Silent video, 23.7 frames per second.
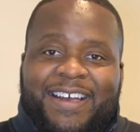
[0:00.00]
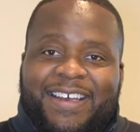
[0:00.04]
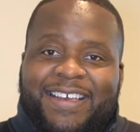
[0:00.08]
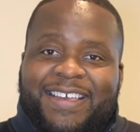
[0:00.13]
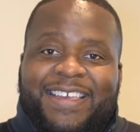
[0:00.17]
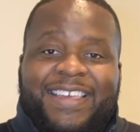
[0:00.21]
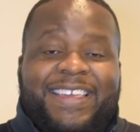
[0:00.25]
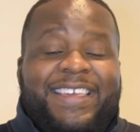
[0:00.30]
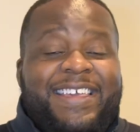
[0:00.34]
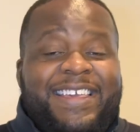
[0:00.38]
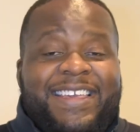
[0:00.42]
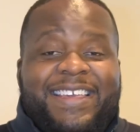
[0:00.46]

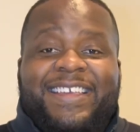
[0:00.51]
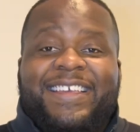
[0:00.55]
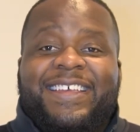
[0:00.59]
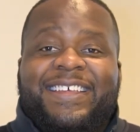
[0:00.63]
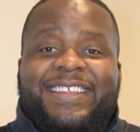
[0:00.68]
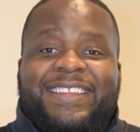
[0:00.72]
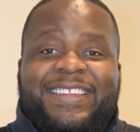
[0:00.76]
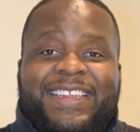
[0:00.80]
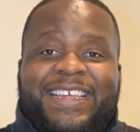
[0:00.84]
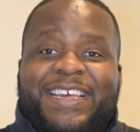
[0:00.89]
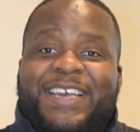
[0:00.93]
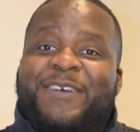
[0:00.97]
He
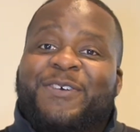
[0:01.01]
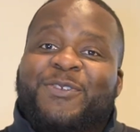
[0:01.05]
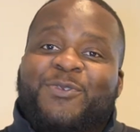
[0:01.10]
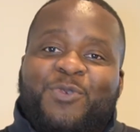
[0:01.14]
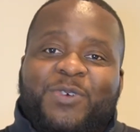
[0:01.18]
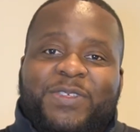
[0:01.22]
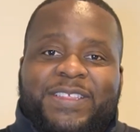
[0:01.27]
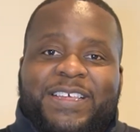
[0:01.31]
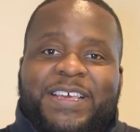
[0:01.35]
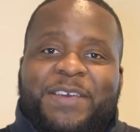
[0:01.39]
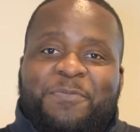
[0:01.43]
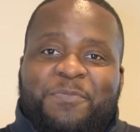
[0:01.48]
lives
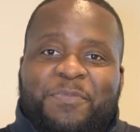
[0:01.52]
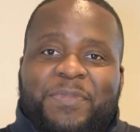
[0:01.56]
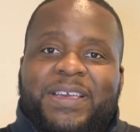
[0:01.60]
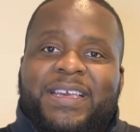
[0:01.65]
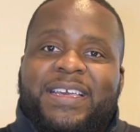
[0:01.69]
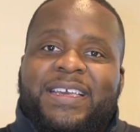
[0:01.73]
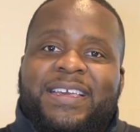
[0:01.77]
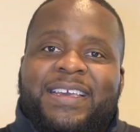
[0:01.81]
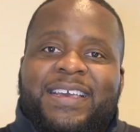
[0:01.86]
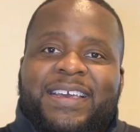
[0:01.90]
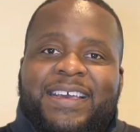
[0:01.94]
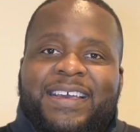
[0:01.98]
within
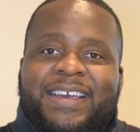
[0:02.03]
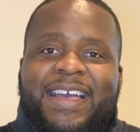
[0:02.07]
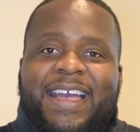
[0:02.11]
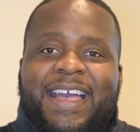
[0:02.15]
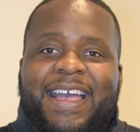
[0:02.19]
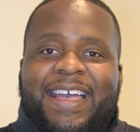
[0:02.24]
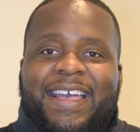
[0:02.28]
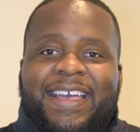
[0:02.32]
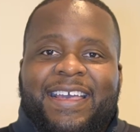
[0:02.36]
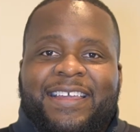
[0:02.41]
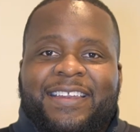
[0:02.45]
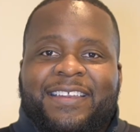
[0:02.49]
me
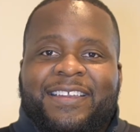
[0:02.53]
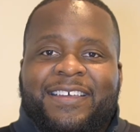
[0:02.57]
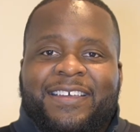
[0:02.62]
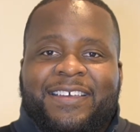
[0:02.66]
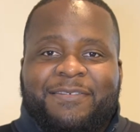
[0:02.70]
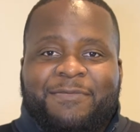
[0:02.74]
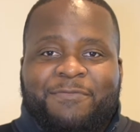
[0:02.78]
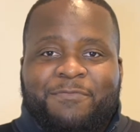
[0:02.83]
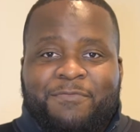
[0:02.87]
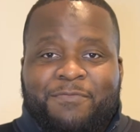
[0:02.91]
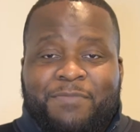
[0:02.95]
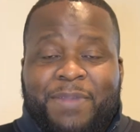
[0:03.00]
and
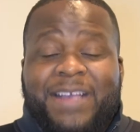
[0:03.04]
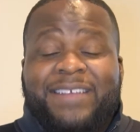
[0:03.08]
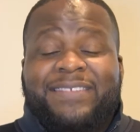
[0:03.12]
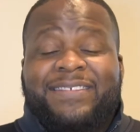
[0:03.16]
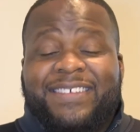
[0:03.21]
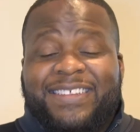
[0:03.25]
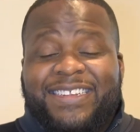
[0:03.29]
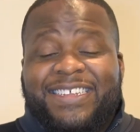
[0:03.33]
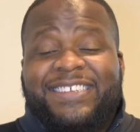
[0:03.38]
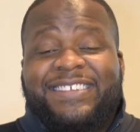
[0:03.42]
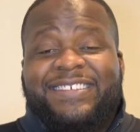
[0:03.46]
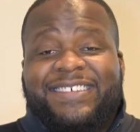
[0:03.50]

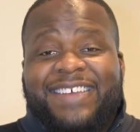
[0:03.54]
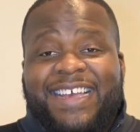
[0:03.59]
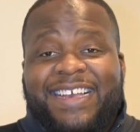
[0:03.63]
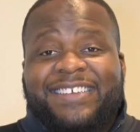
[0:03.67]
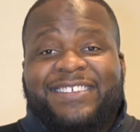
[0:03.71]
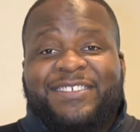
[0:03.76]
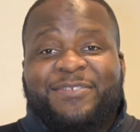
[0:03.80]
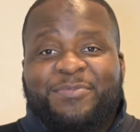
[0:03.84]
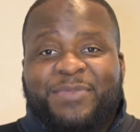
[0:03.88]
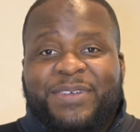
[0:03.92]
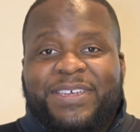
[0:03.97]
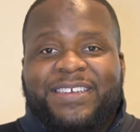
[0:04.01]
basically
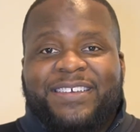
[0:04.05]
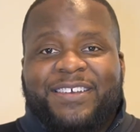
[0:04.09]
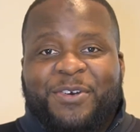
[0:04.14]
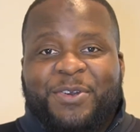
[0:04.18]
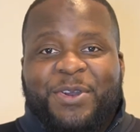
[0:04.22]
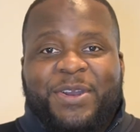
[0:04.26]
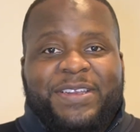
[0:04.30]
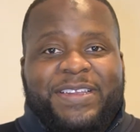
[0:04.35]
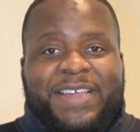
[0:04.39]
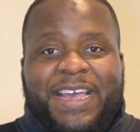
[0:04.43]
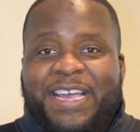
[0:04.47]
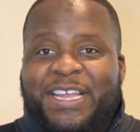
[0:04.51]
checks me on
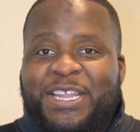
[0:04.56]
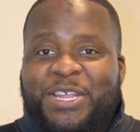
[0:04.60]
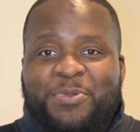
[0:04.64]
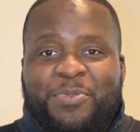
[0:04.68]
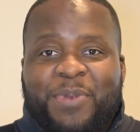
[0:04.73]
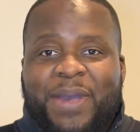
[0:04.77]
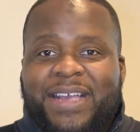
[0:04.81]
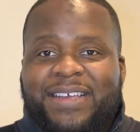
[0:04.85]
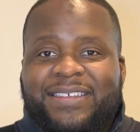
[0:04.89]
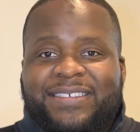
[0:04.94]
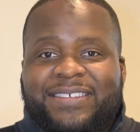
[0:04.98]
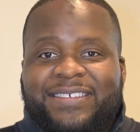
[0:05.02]
a daily
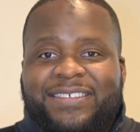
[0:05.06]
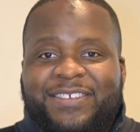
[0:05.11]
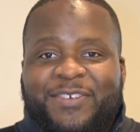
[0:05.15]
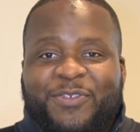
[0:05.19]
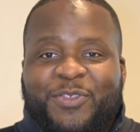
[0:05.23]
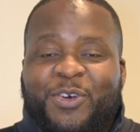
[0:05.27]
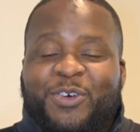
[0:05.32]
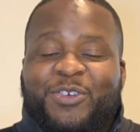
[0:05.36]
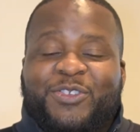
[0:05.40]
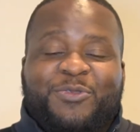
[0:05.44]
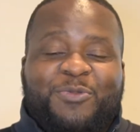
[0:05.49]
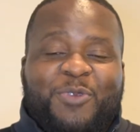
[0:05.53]
basis of
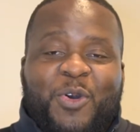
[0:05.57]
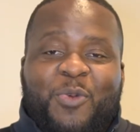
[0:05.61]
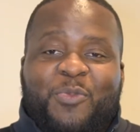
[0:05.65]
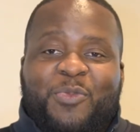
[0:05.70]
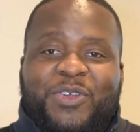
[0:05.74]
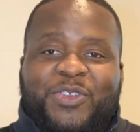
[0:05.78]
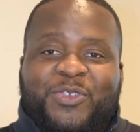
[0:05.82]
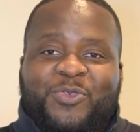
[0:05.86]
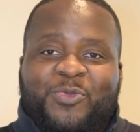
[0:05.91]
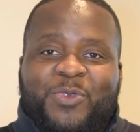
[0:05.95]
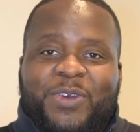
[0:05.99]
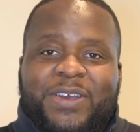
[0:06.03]
those
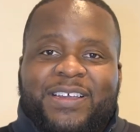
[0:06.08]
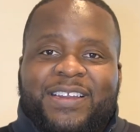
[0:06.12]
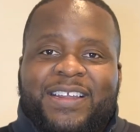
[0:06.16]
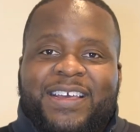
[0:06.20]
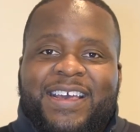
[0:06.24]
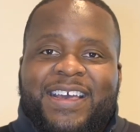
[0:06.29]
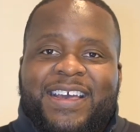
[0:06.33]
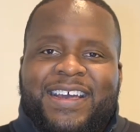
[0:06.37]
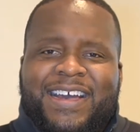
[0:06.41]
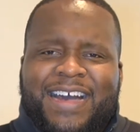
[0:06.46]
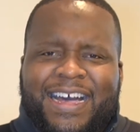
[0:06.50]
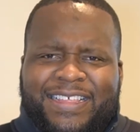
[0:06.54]
moments when
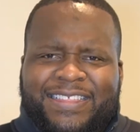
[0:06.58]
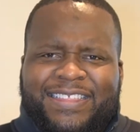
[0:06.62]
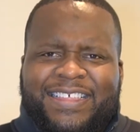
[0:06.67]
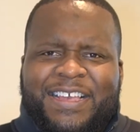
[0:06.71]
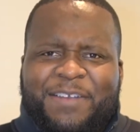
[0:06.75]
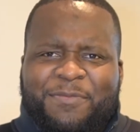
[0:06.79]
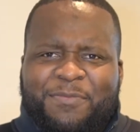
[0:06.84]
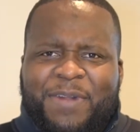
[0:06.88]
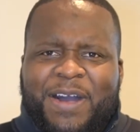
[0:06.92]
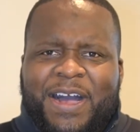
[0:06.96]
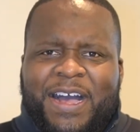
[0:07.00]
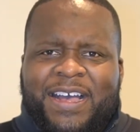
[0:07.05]
I
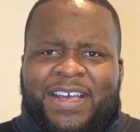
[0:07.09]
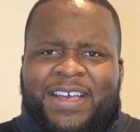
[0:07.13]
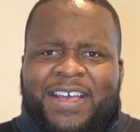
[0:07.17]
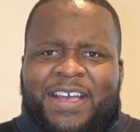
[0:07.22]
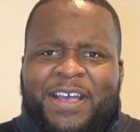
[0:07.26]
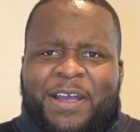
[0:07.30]
think my